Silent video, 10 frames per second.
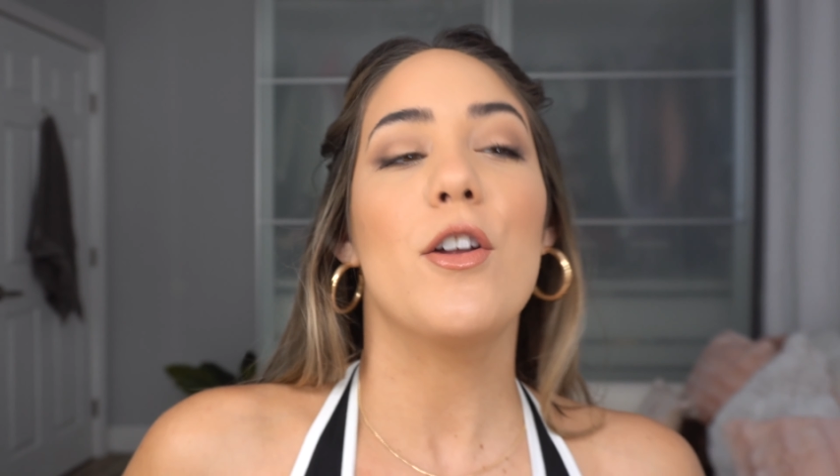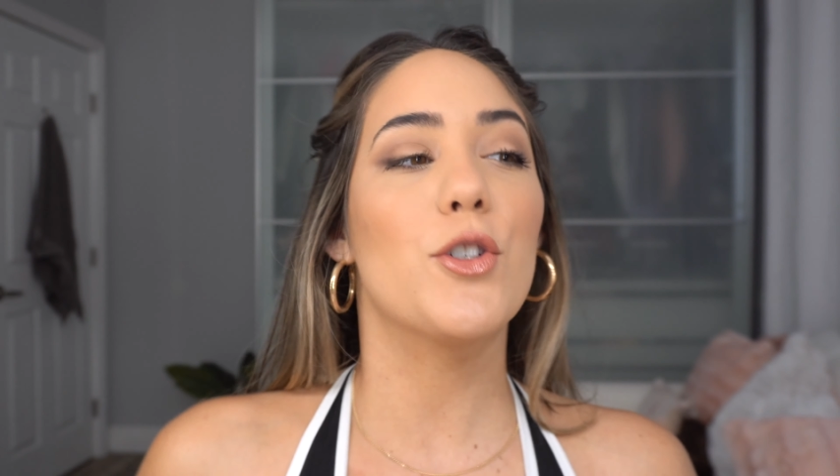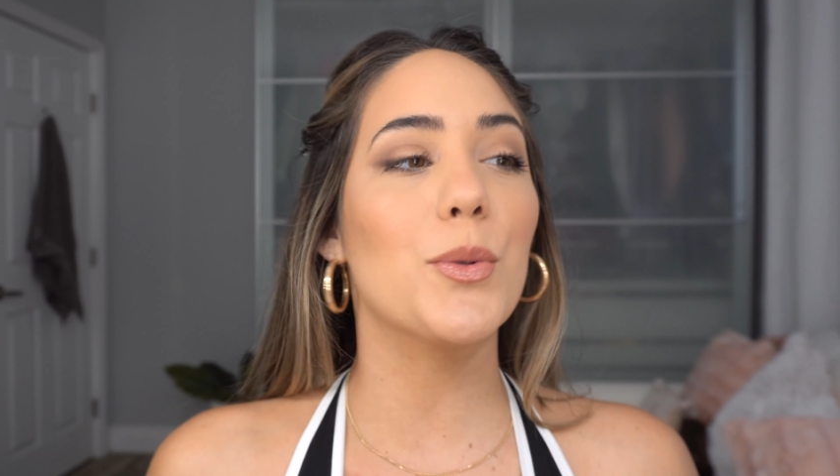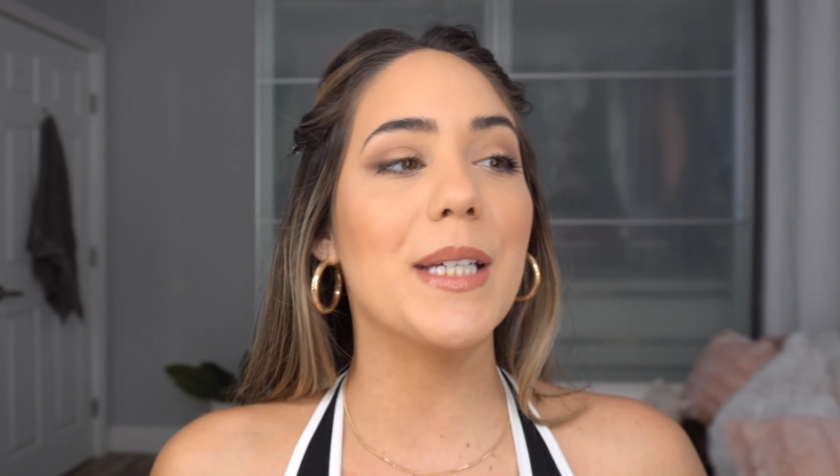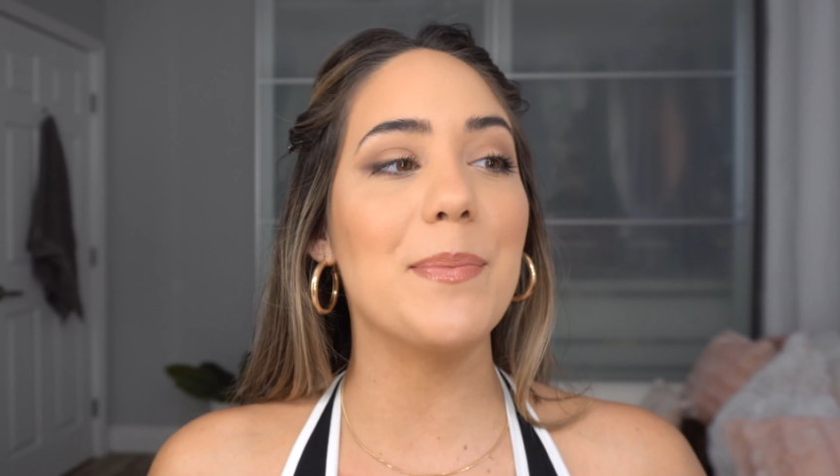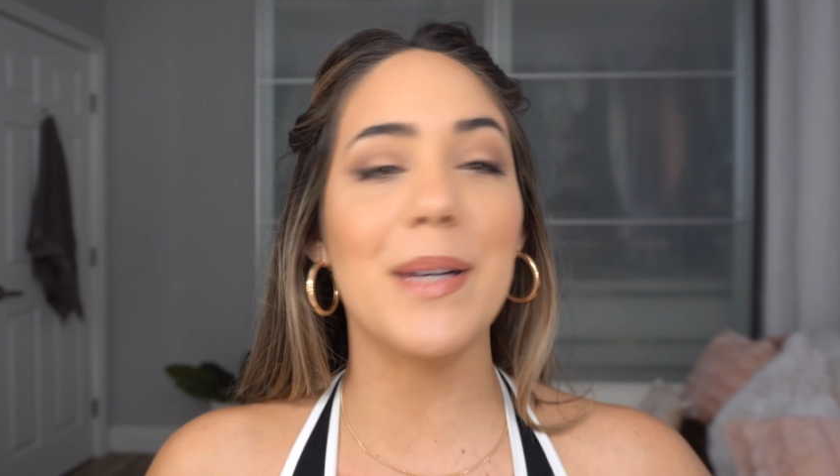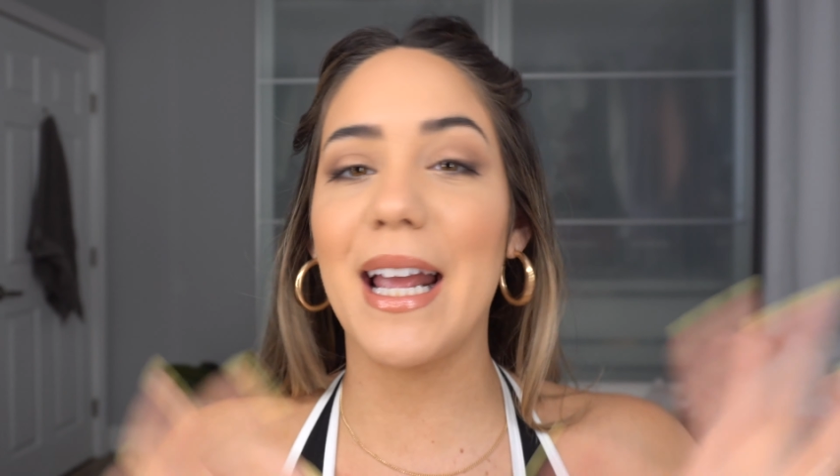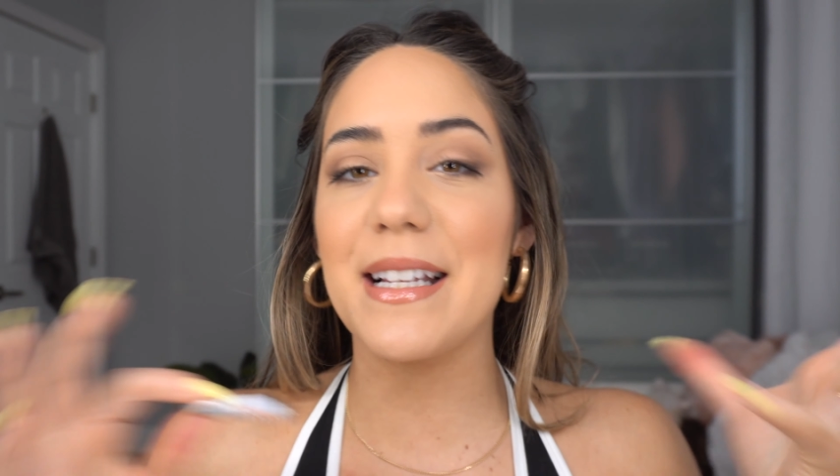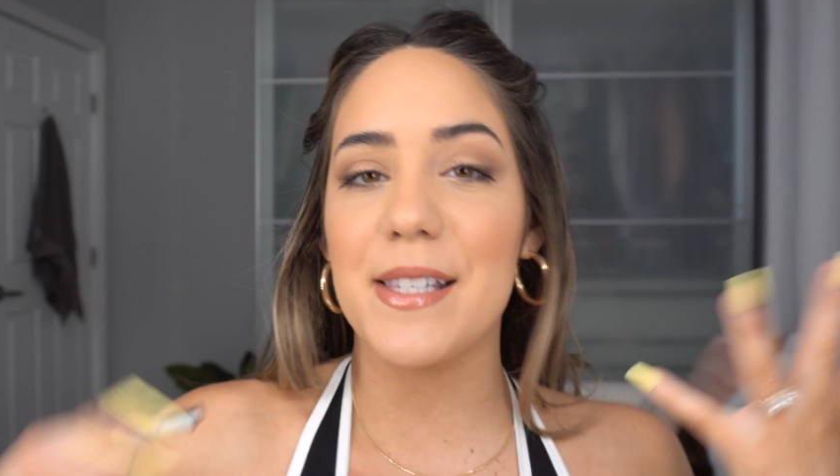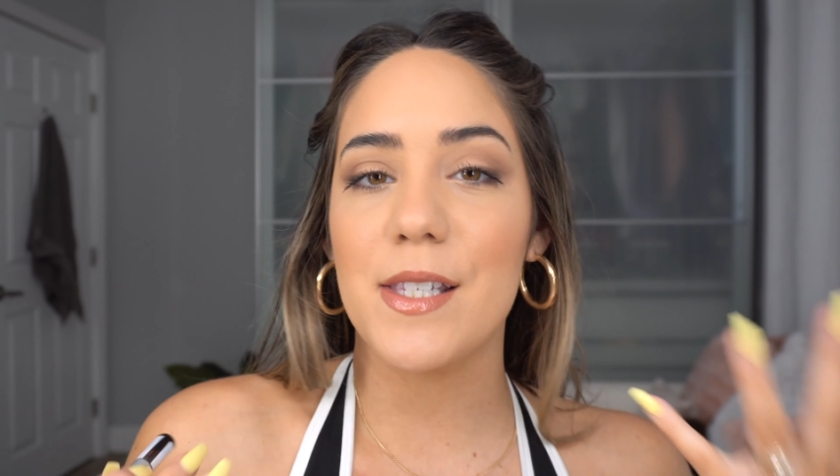to keep it
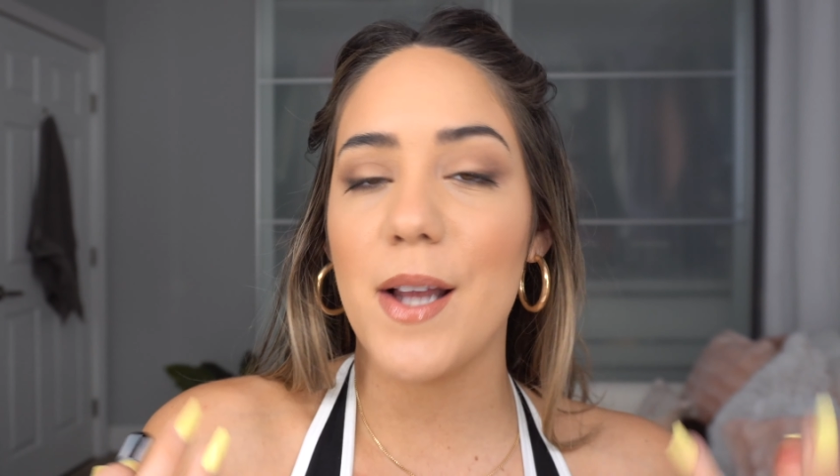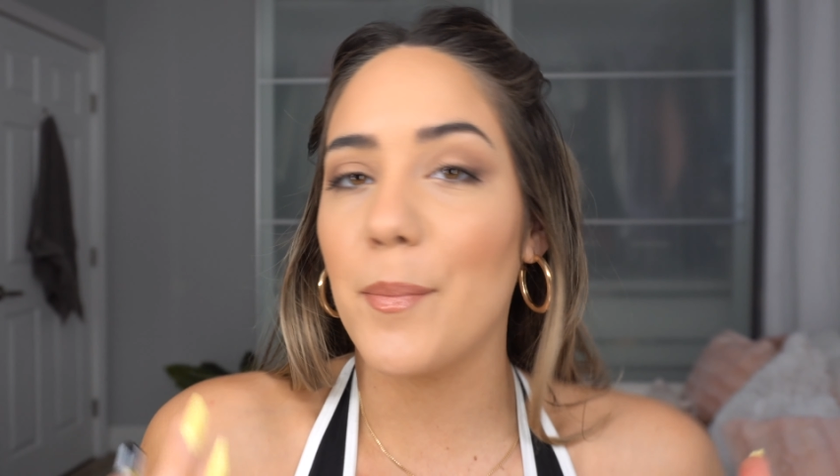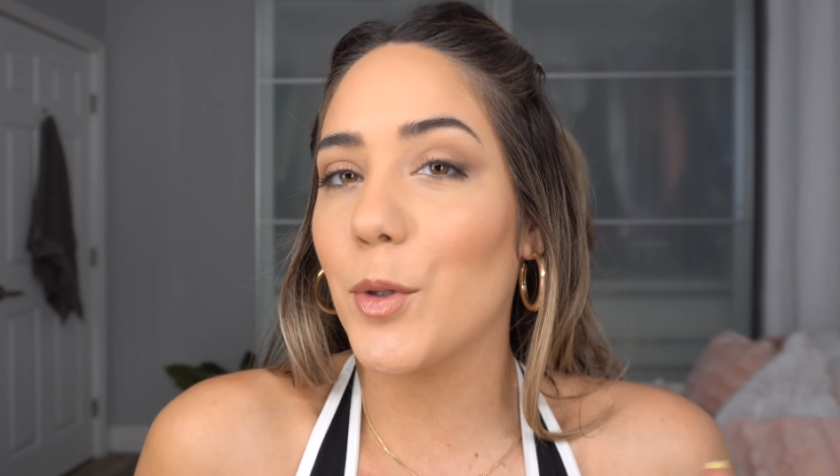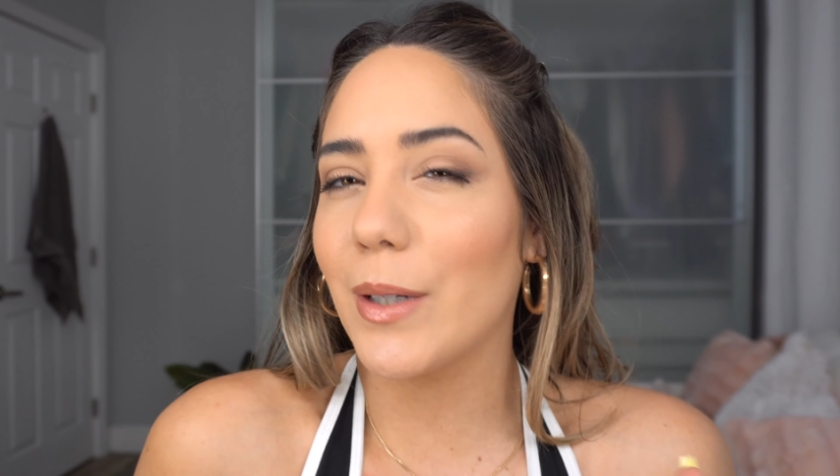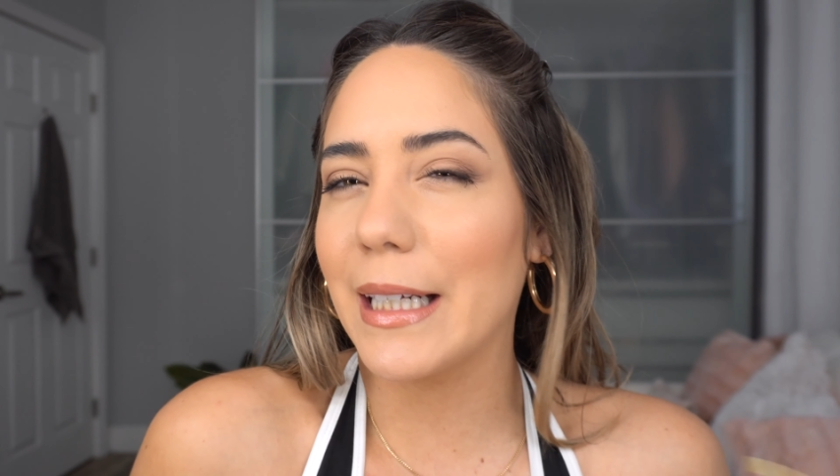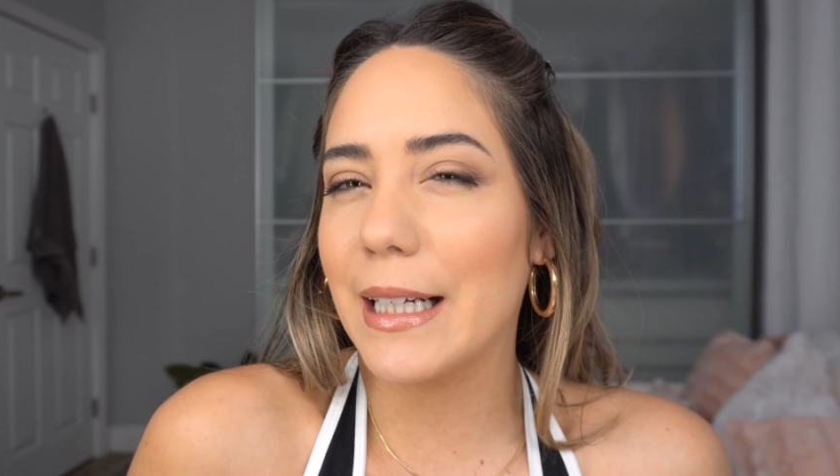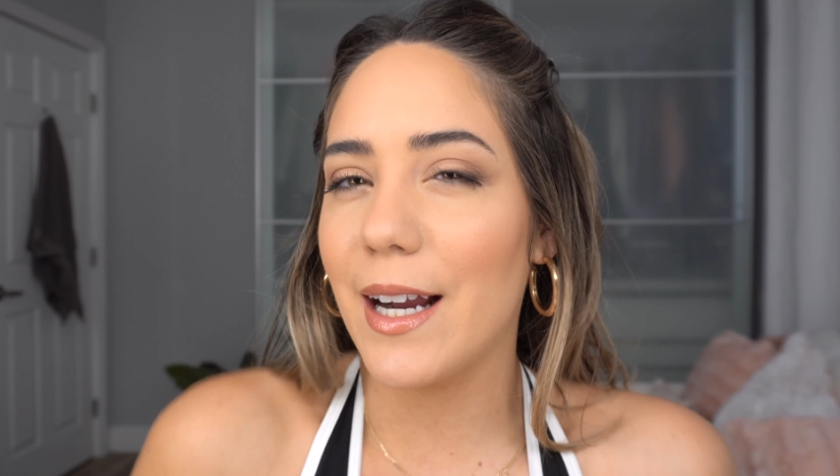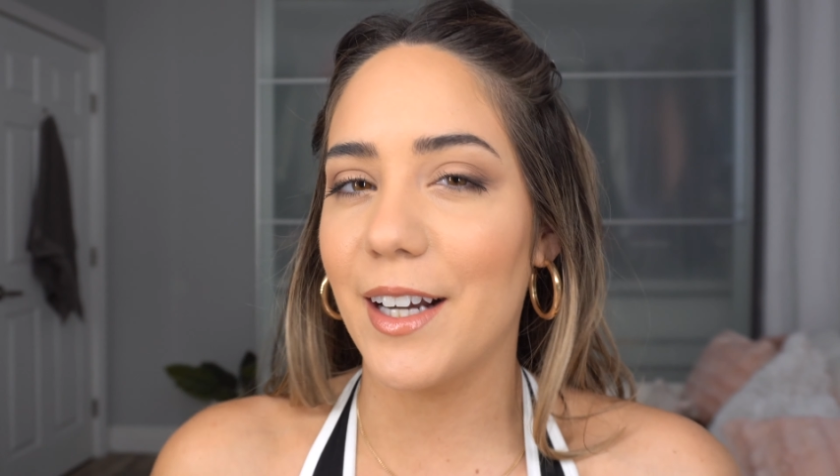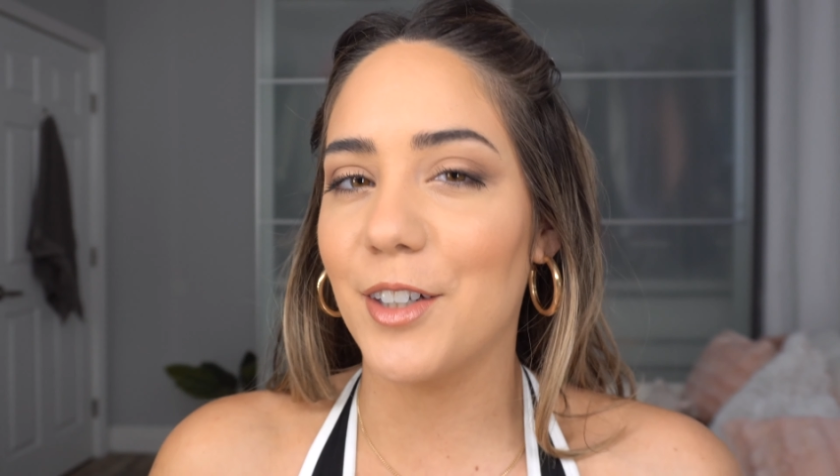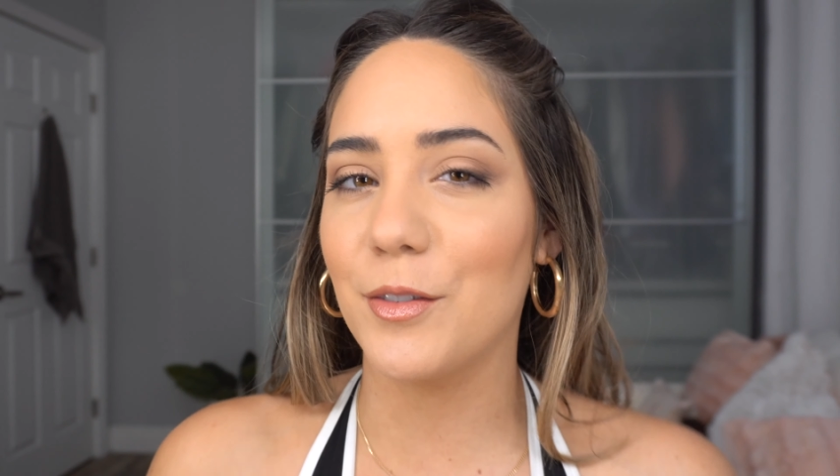a summery
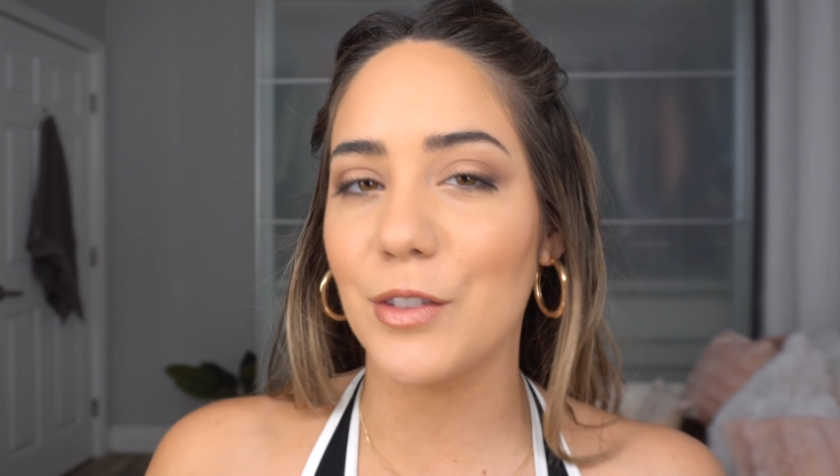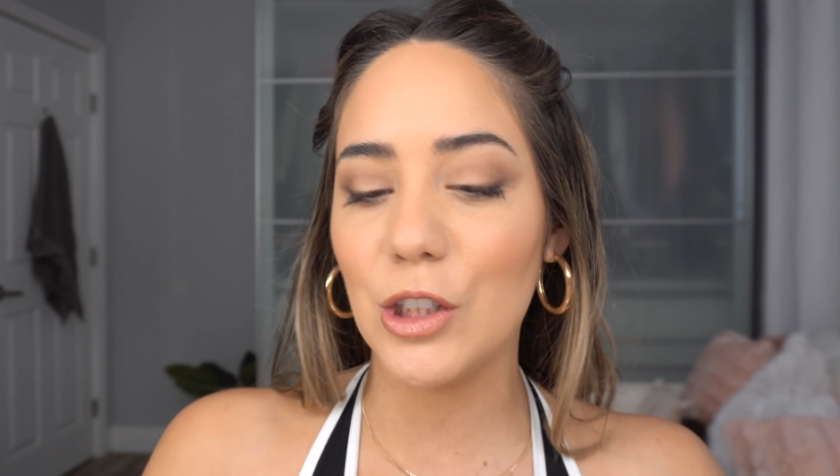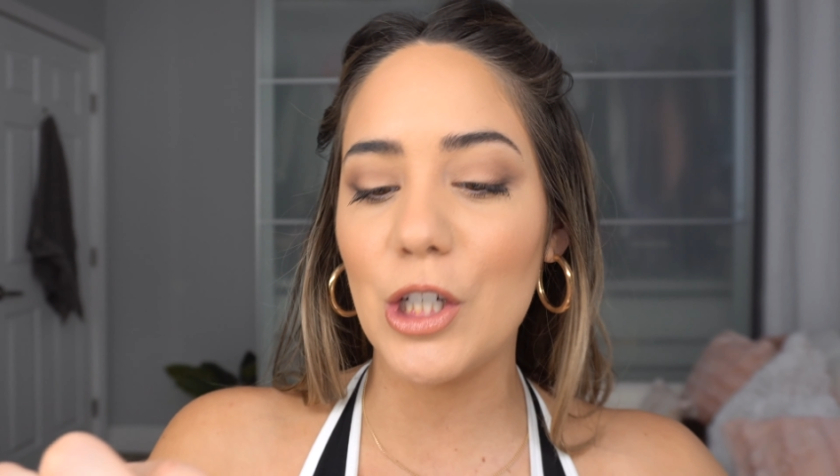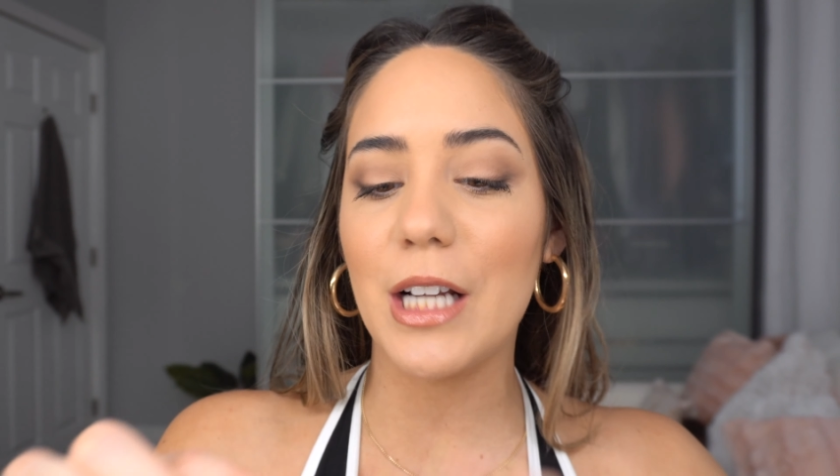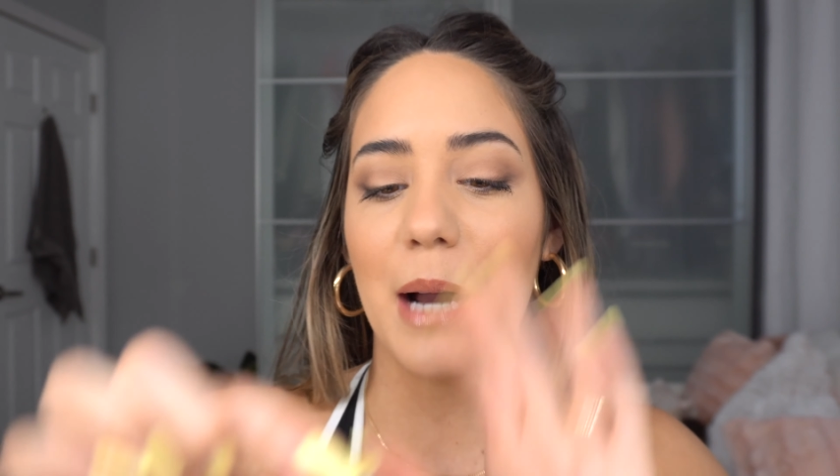kind of look,